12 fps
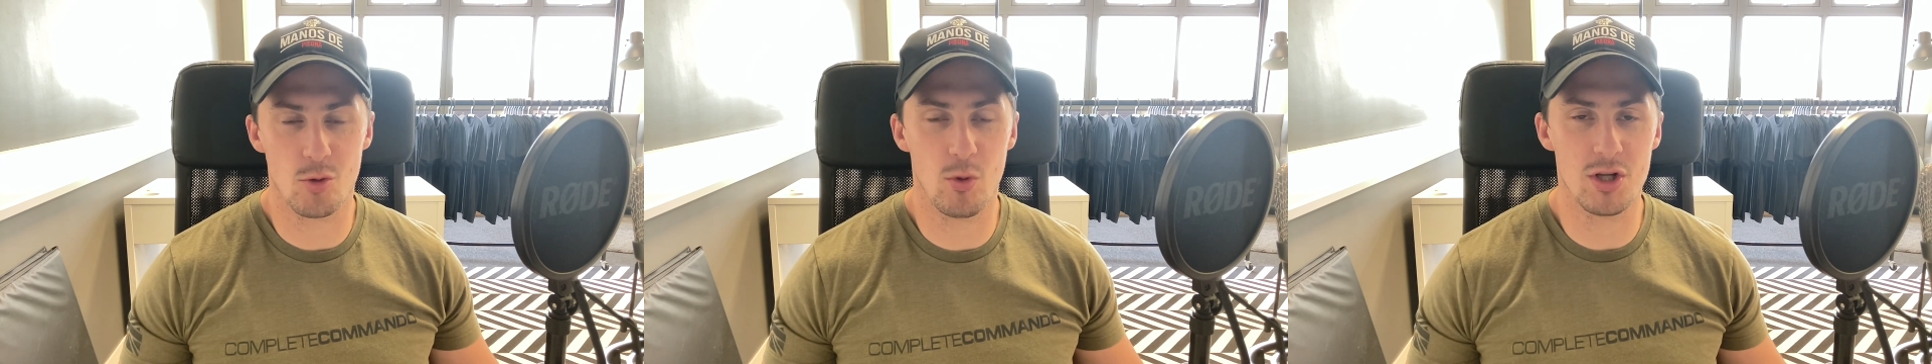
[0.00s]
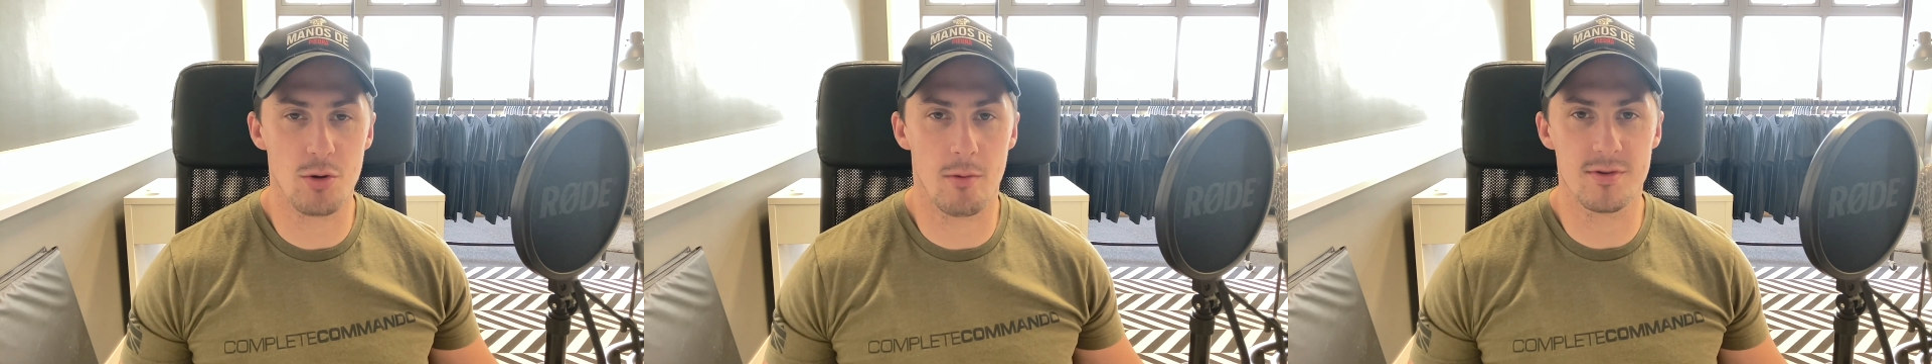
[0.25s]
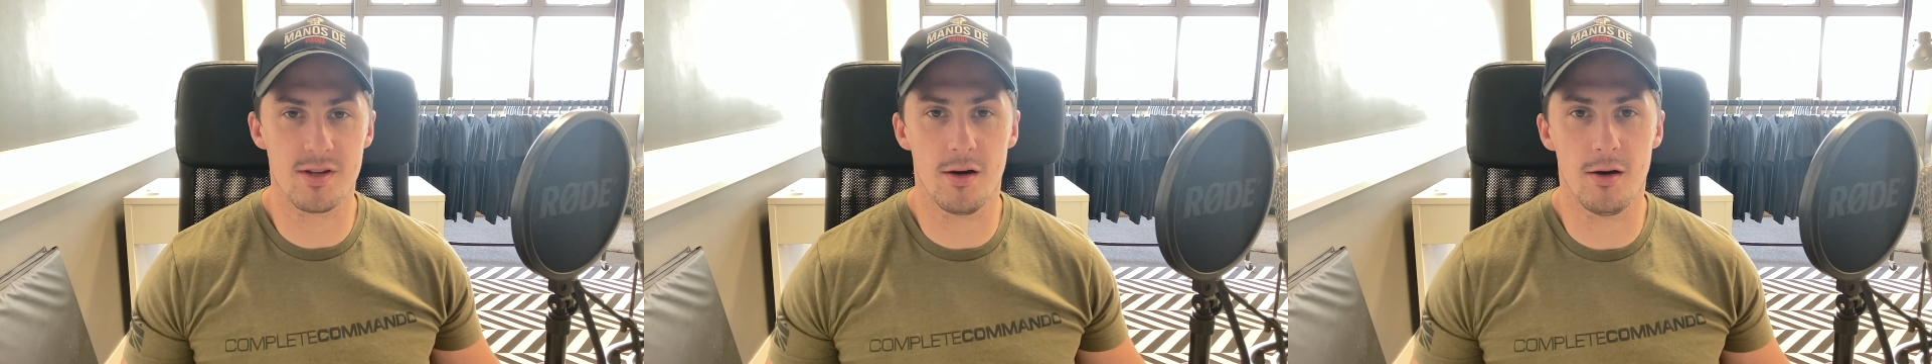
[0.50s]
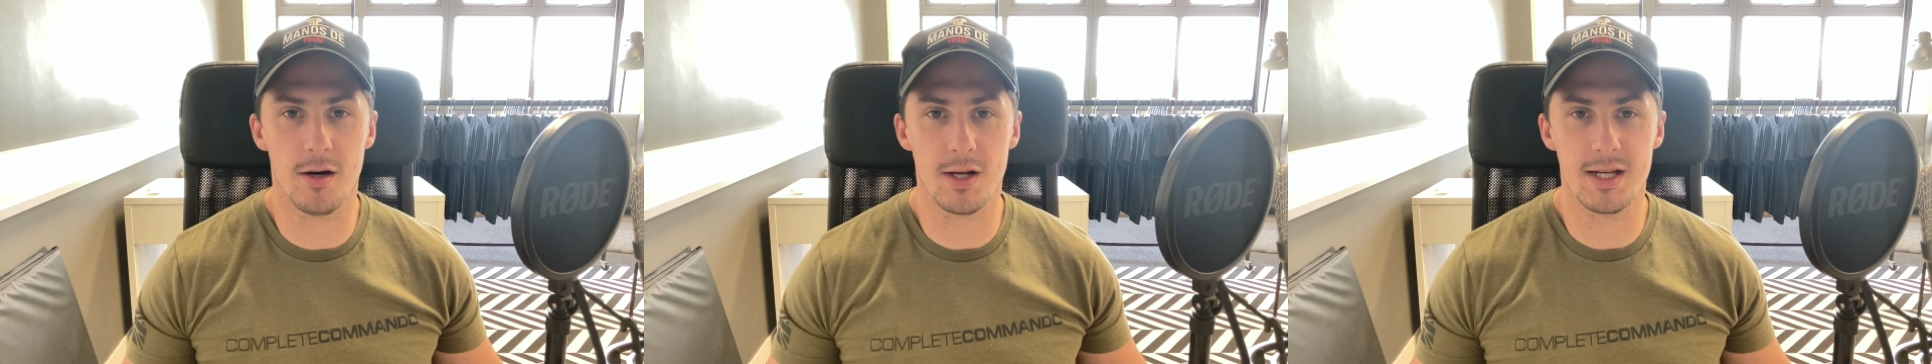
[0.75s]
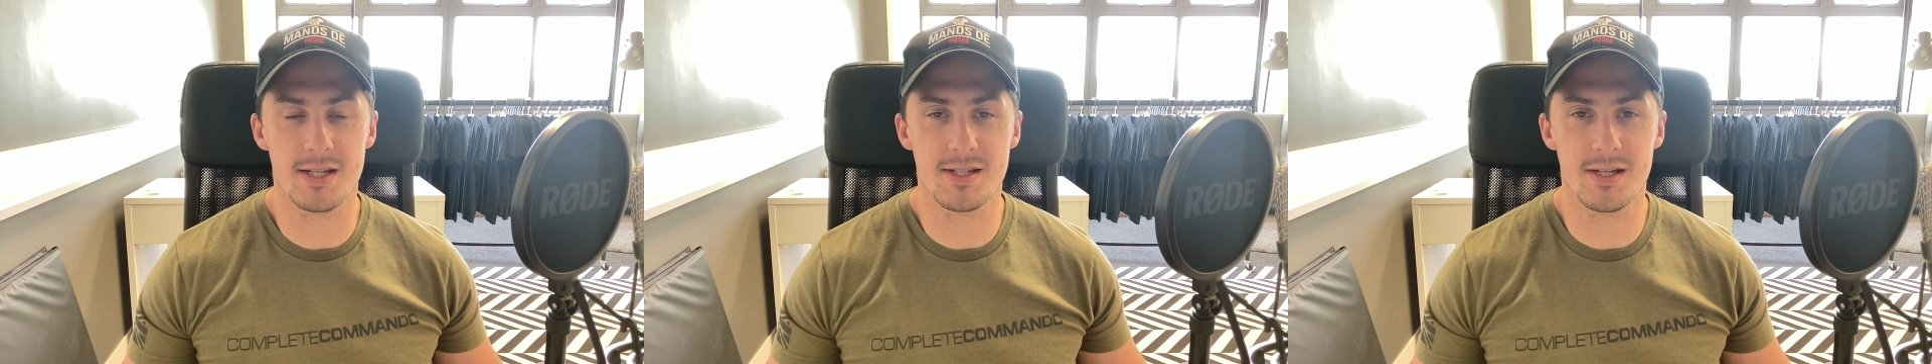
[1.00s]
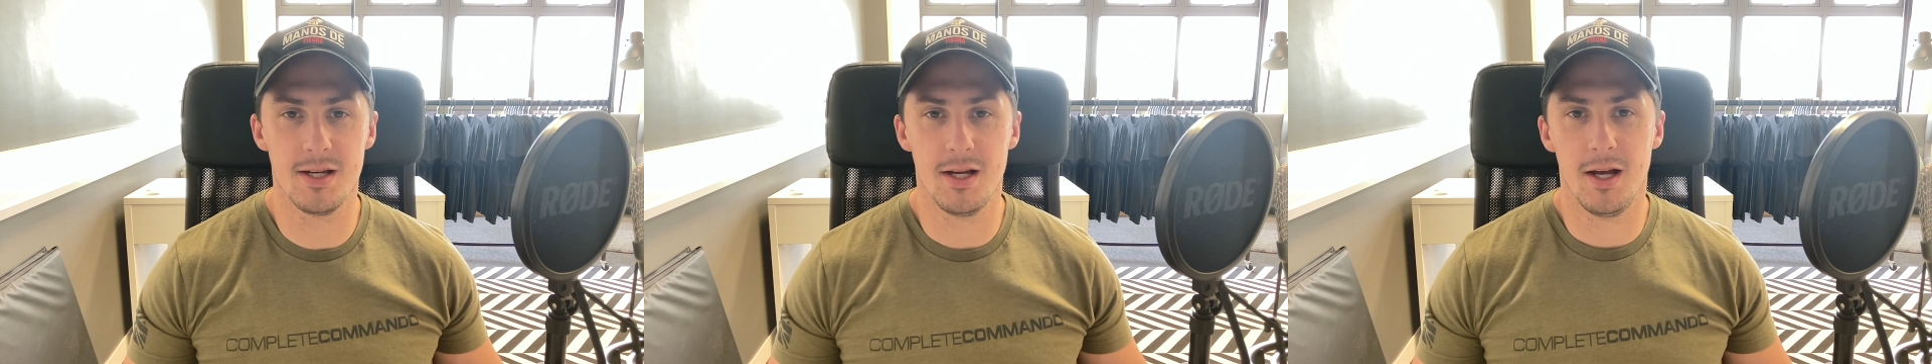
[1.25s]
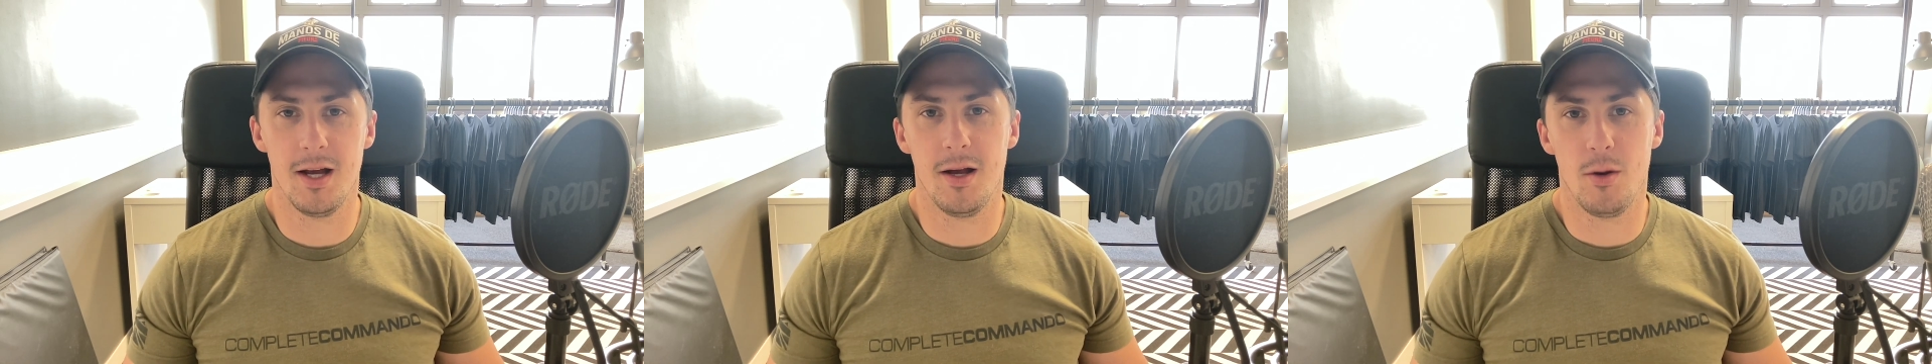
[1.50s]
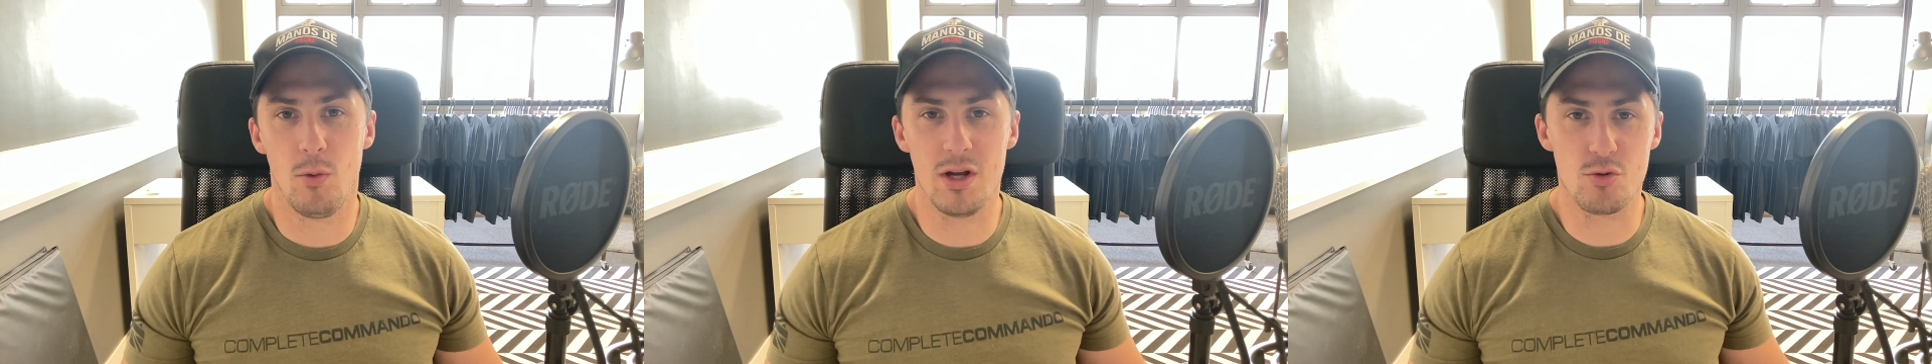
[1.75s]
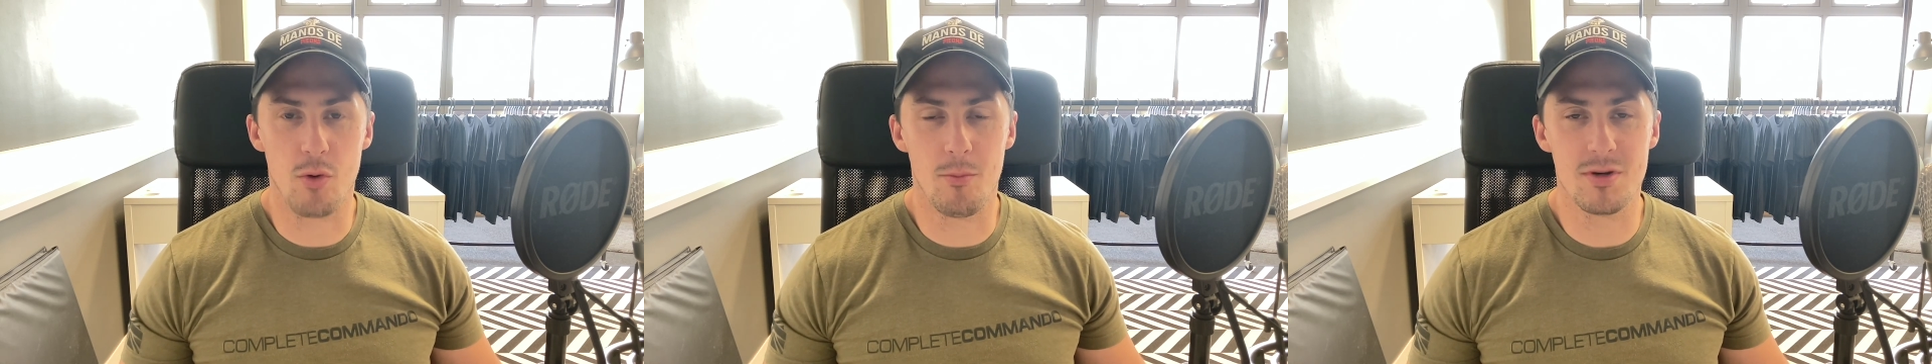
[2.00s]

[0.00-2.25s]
Which one was the hardest, which one